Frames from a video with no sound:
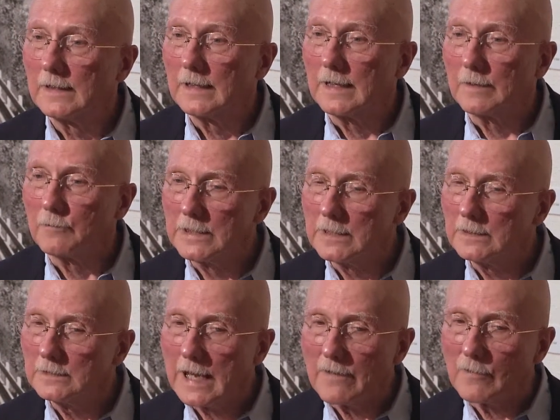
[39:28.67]
We
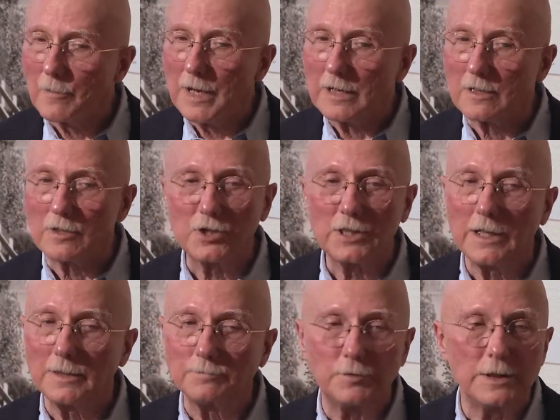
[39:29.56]
didn't have a better
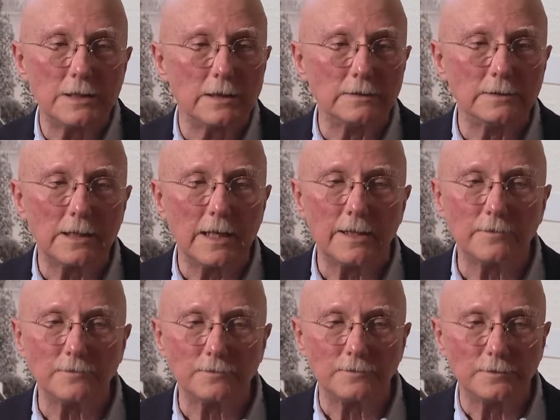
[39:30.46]
ship. We didn't
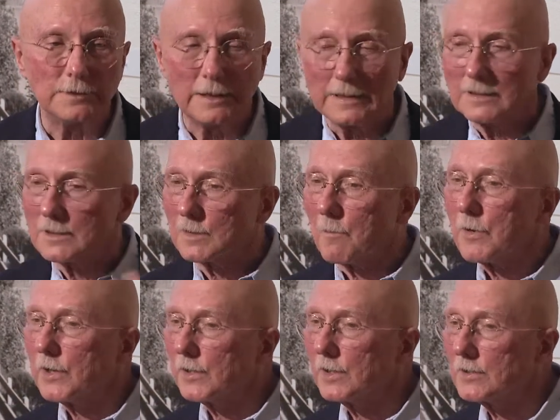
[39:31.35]
have
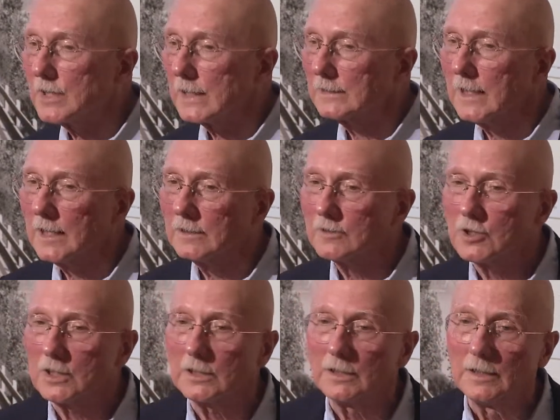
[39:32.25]
superior
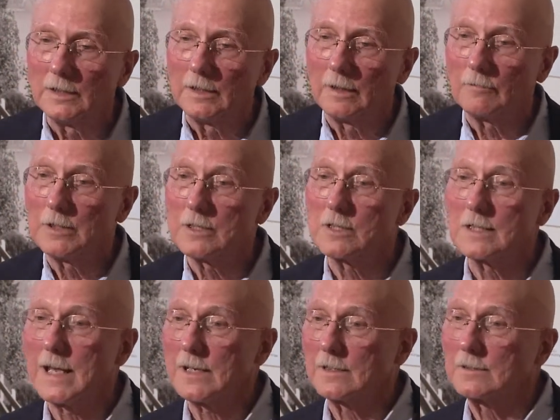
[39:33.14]
technology. We just
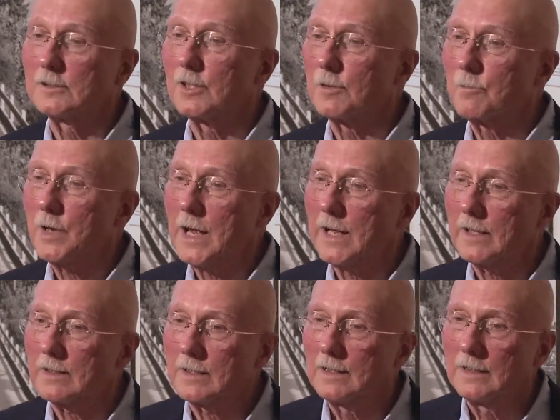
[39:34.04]
had a clear
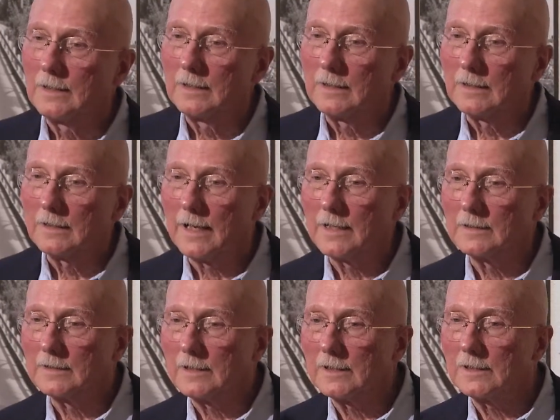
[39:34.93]
path.
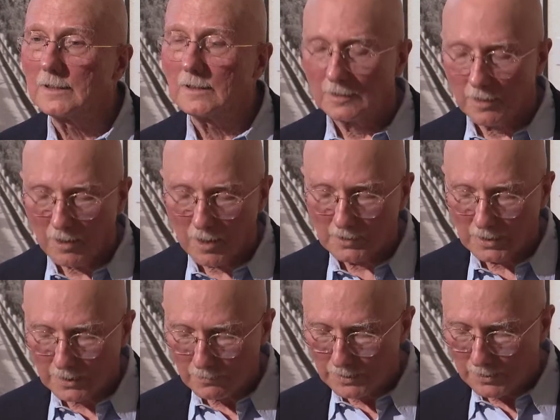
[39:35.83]
And the, the
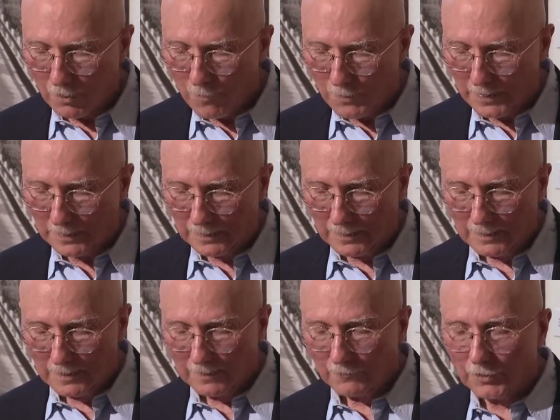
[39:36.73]
Arctic was open
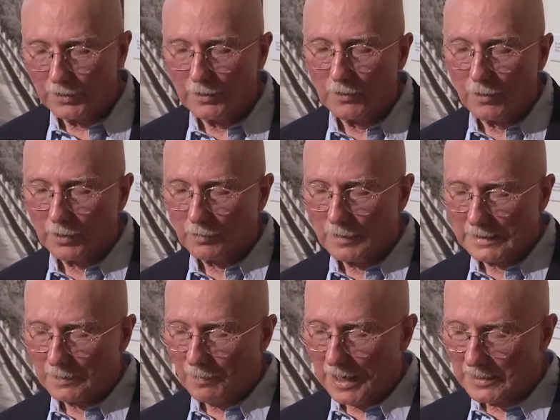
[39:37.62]
for the
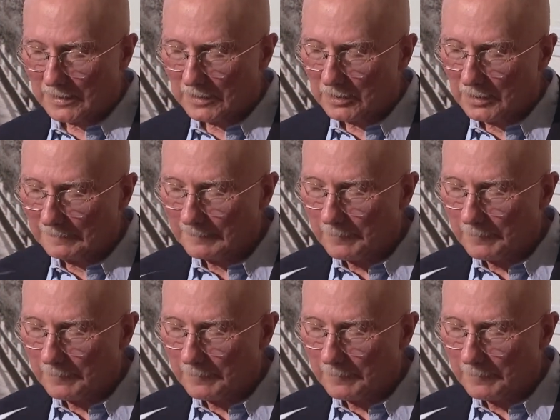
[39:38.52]
Northwest Passage.